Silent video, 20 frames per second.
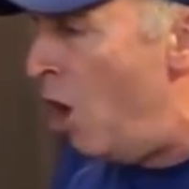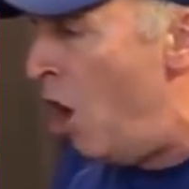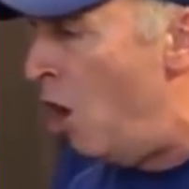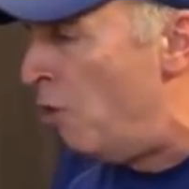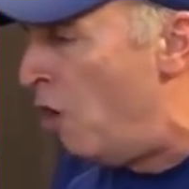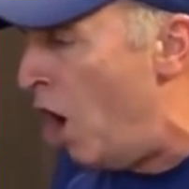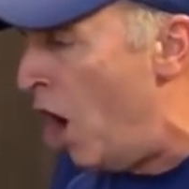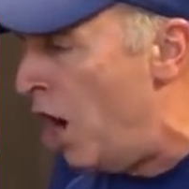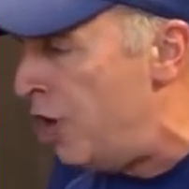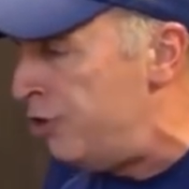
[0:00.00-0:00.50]

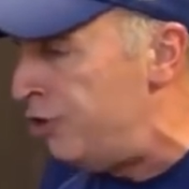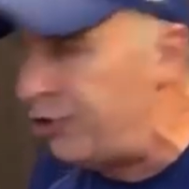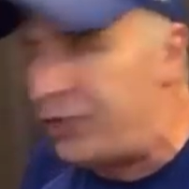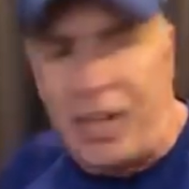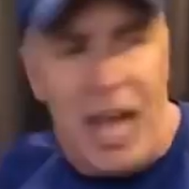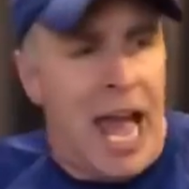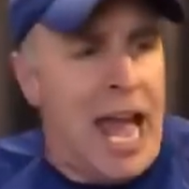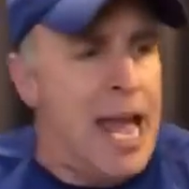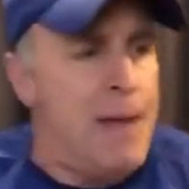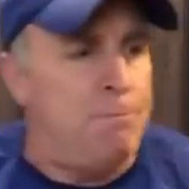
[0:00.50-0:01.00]
morons
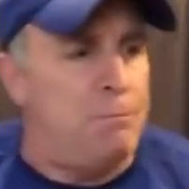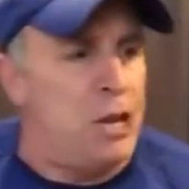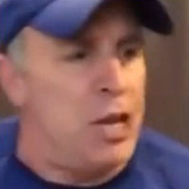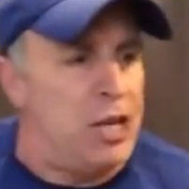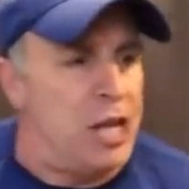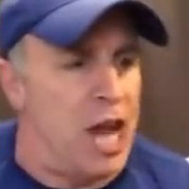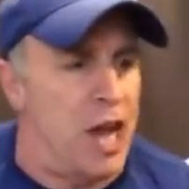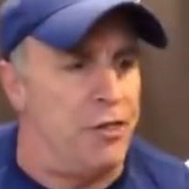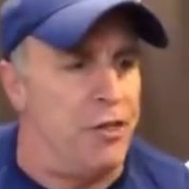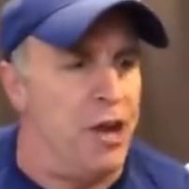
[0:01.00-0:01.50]
came
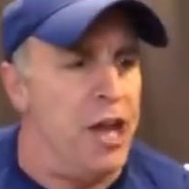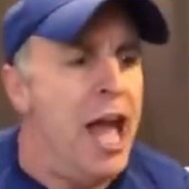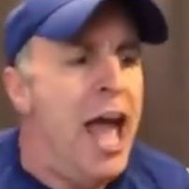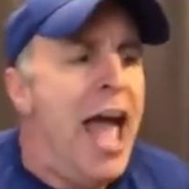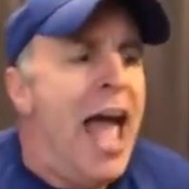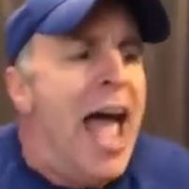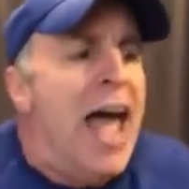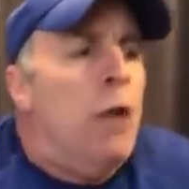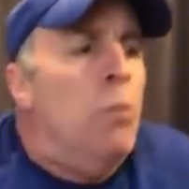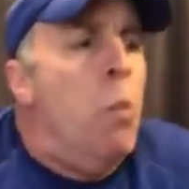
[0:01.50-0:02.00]
together
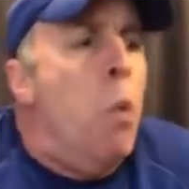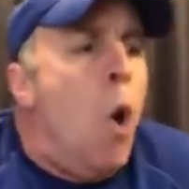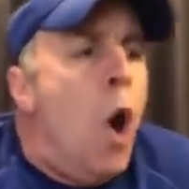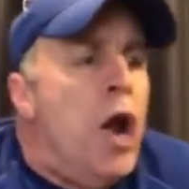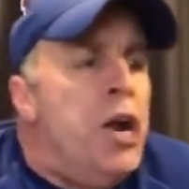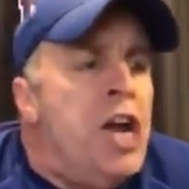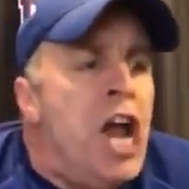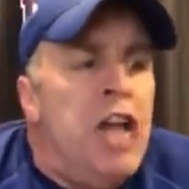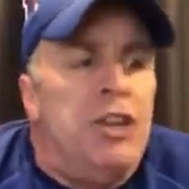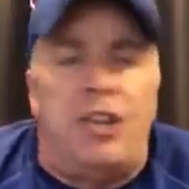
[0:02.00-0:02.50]
and
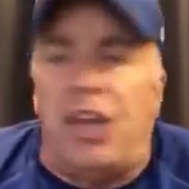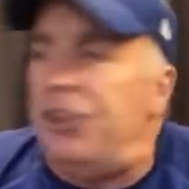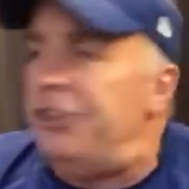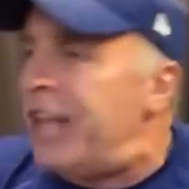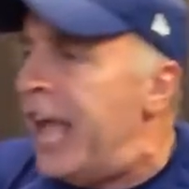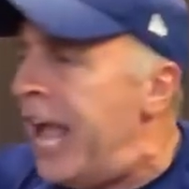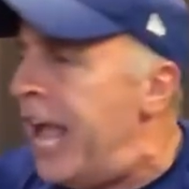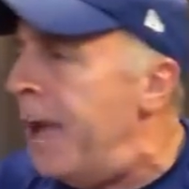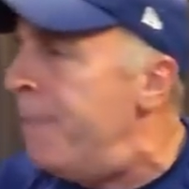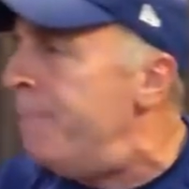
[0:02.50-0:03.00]
won the
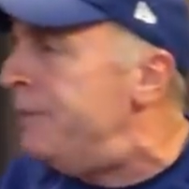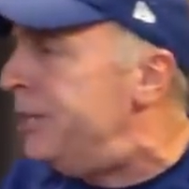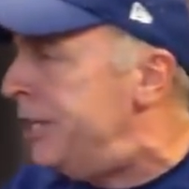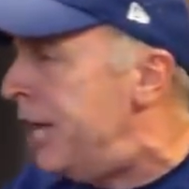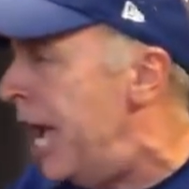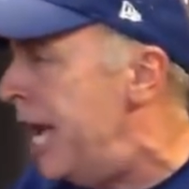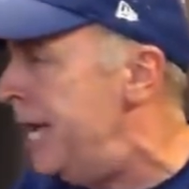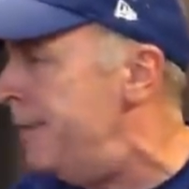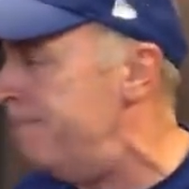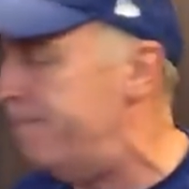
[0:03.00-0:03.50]
damn
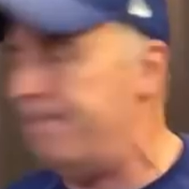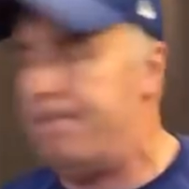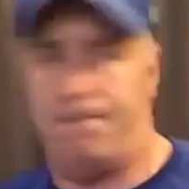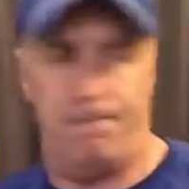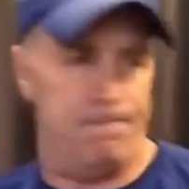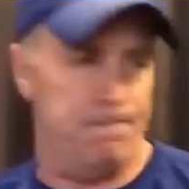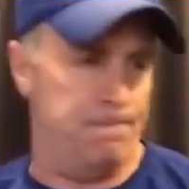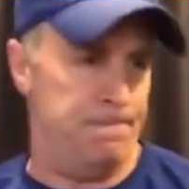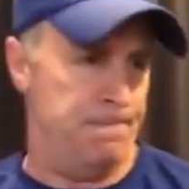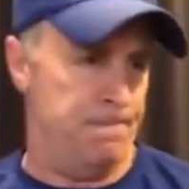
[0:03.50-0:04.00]
game.